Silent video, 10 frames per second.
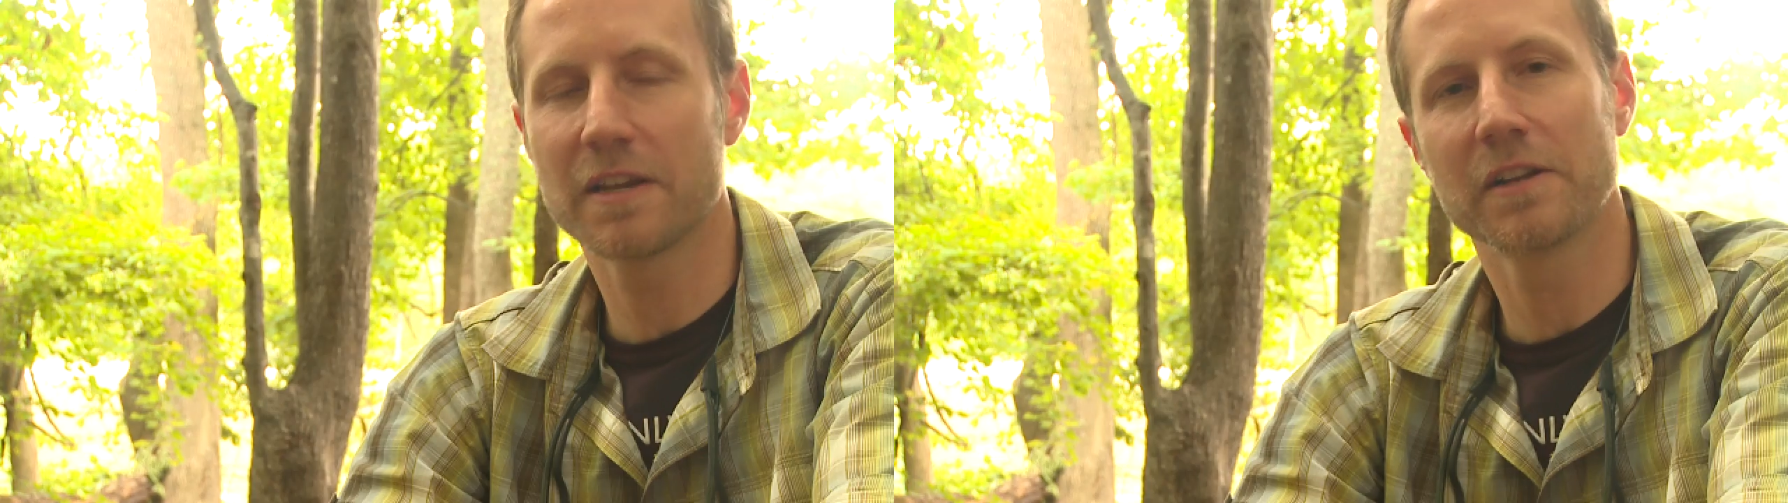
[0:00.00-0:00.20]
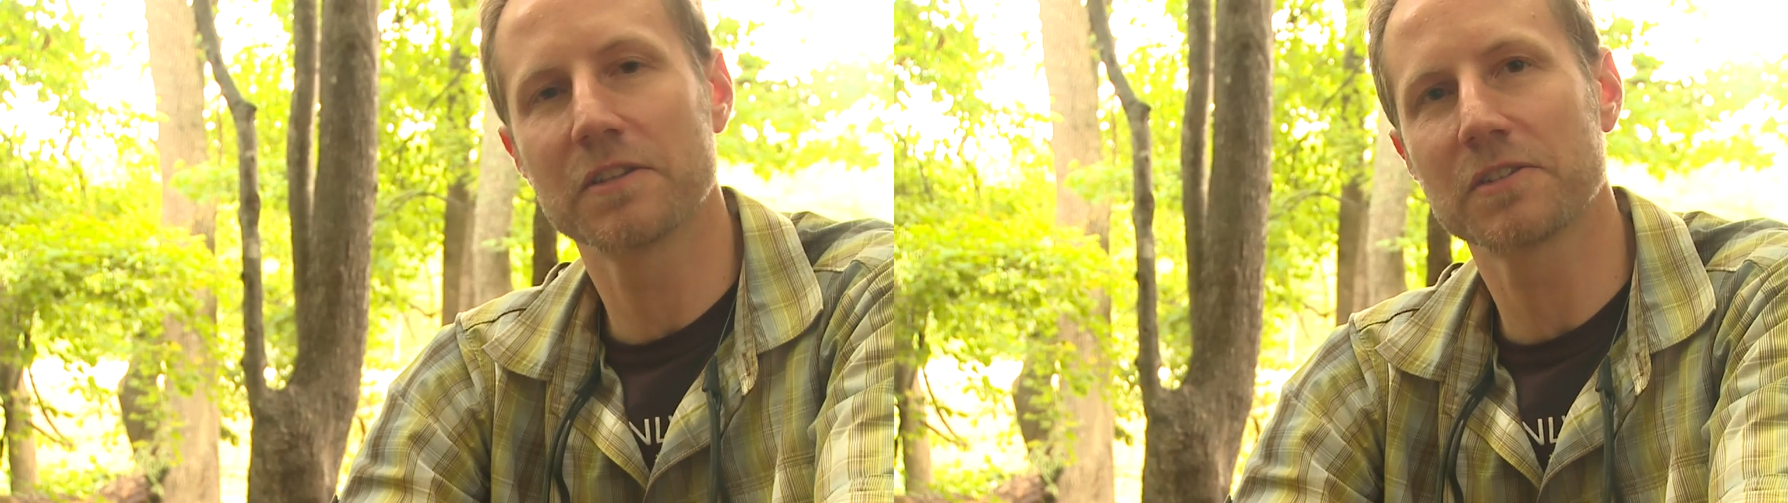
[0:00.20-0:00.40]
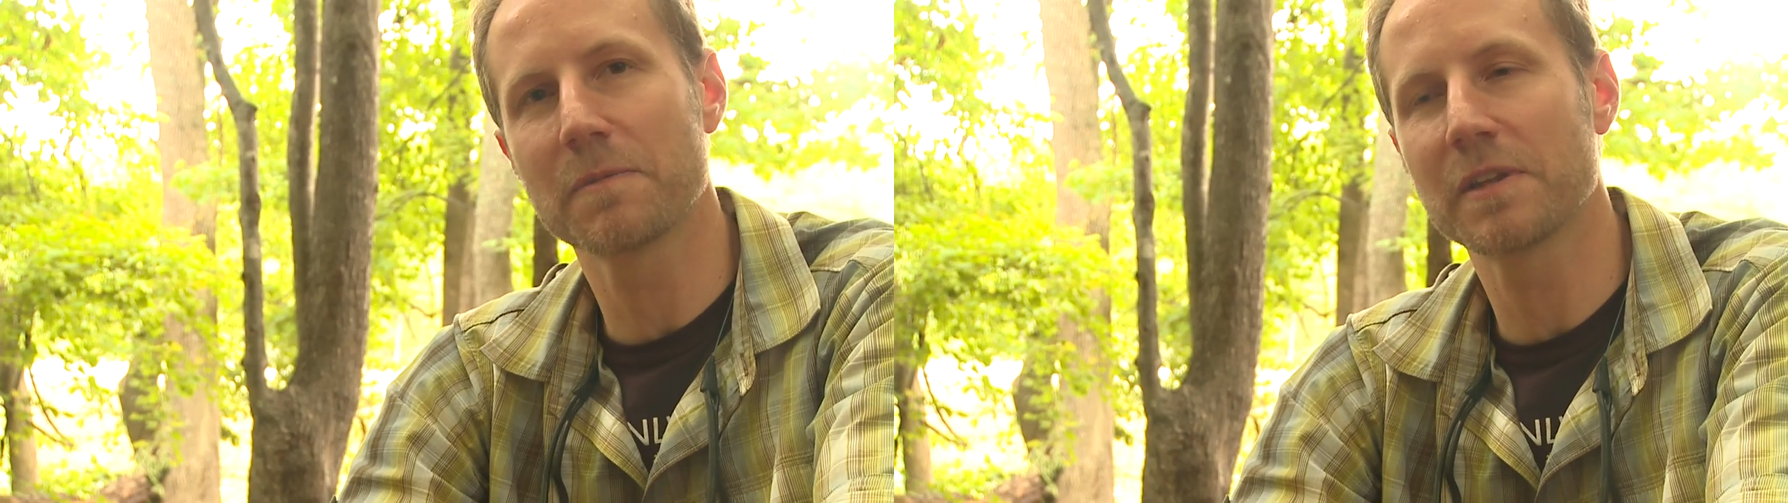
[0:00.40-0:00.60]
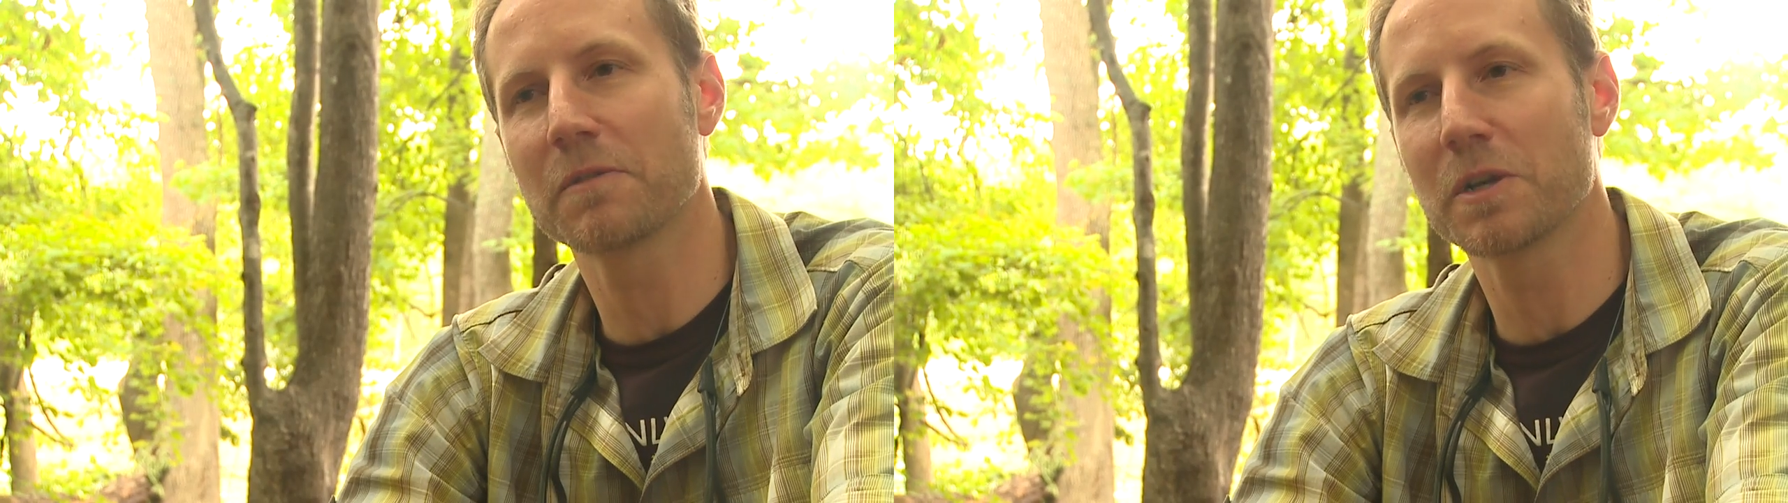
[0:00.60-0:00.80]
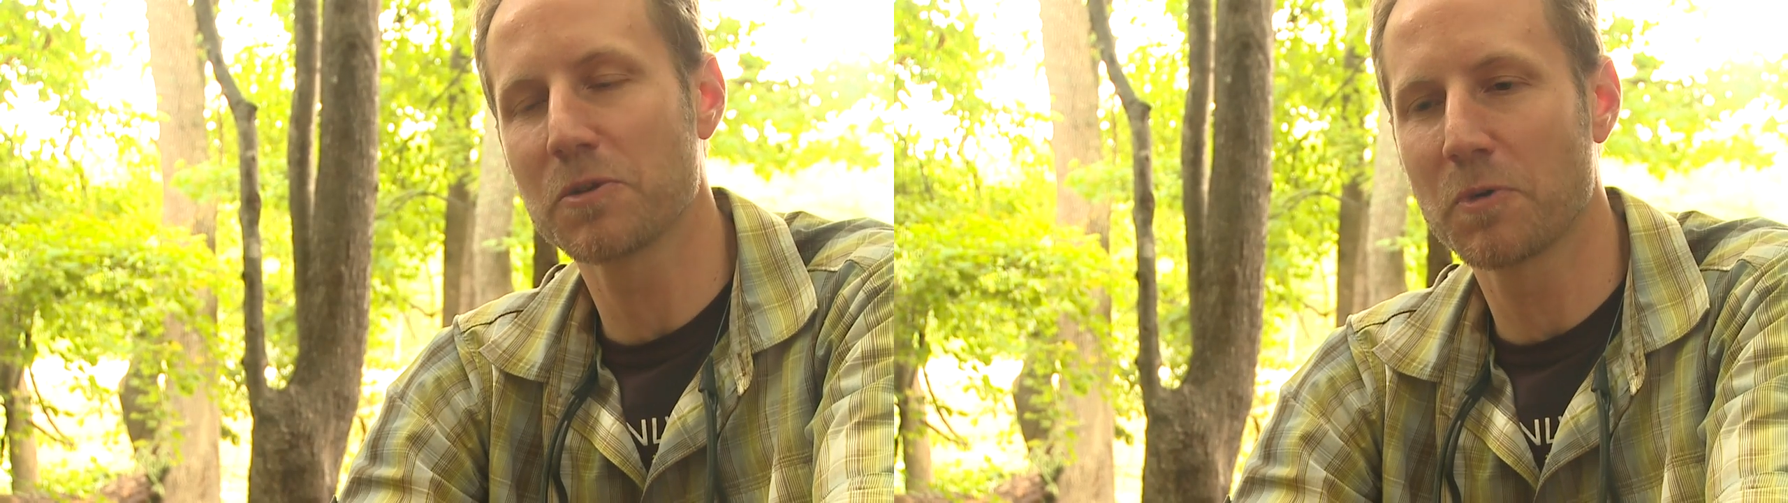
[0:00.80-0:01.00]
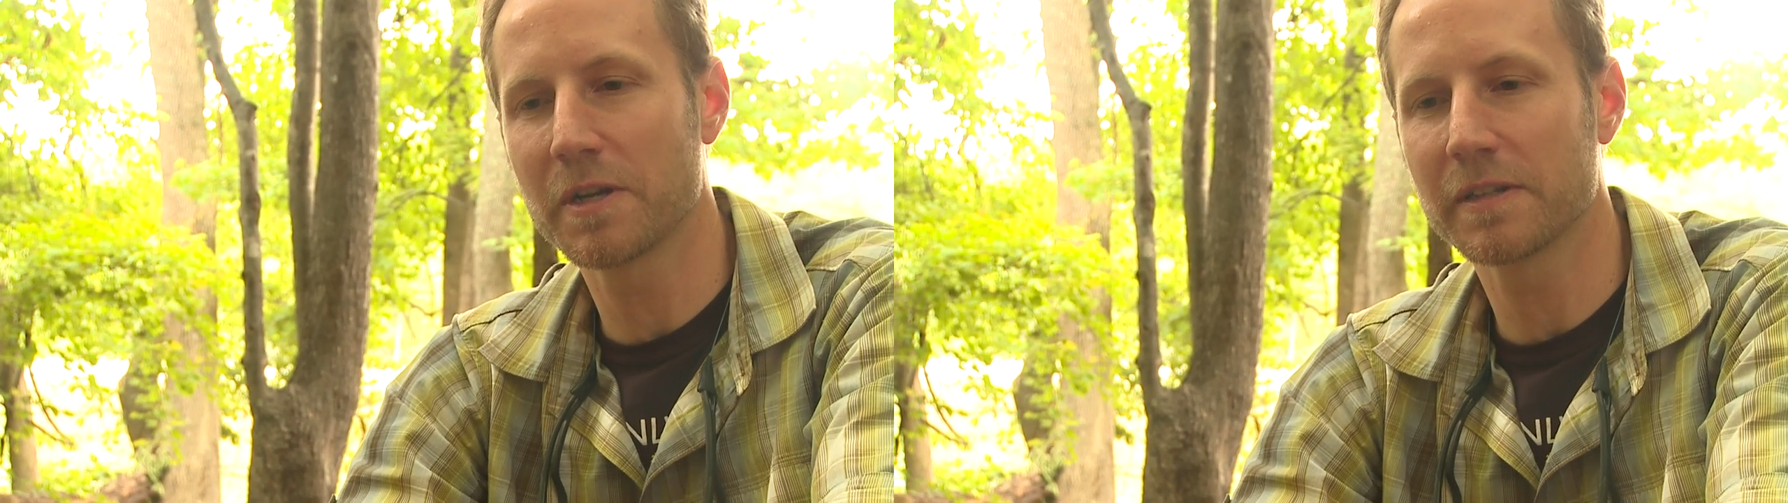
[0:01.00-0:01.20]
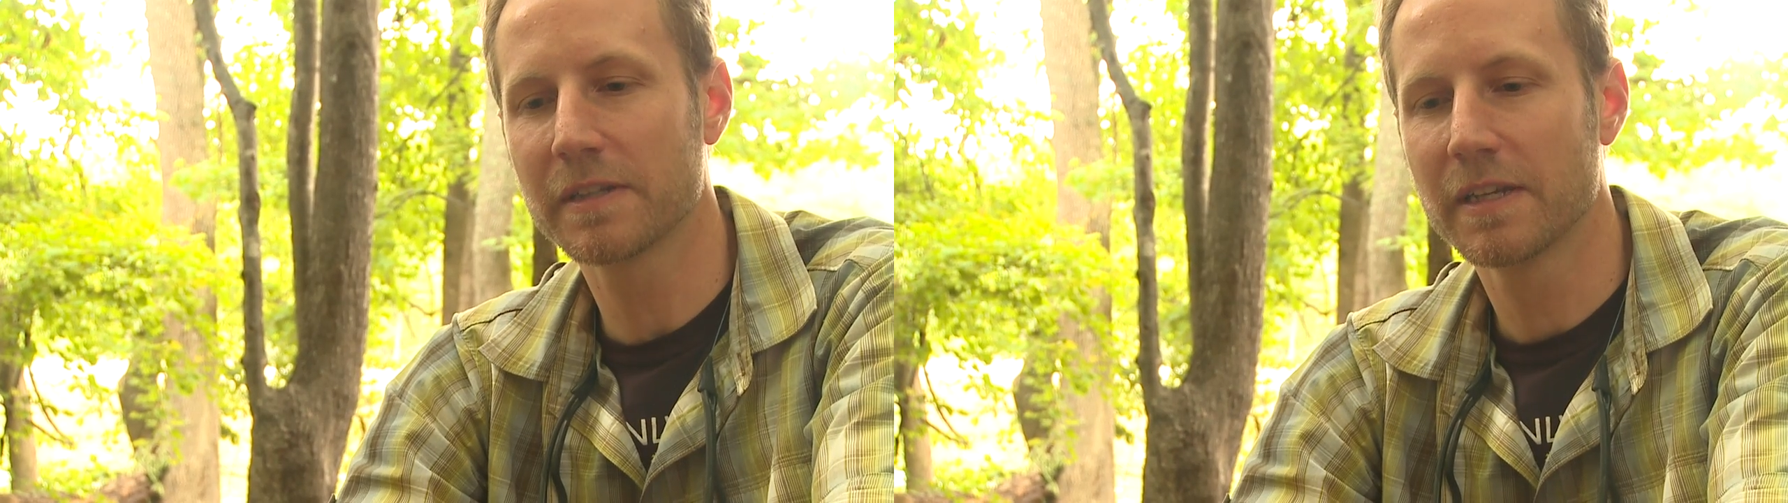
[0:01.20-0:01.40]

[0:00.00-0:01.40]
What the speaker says: onto something where you want